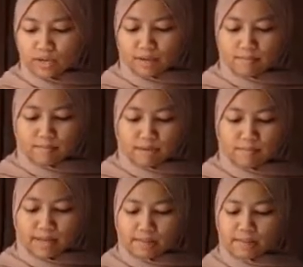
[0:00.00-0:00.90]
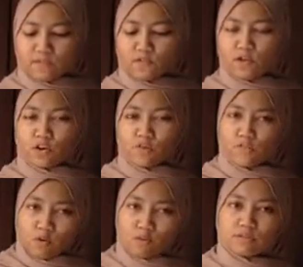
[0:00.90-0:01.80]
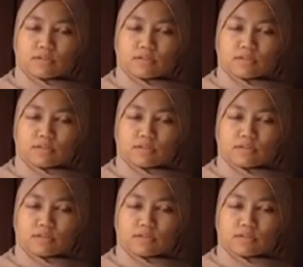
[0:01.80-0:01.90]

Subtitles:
can be blamed for the fault.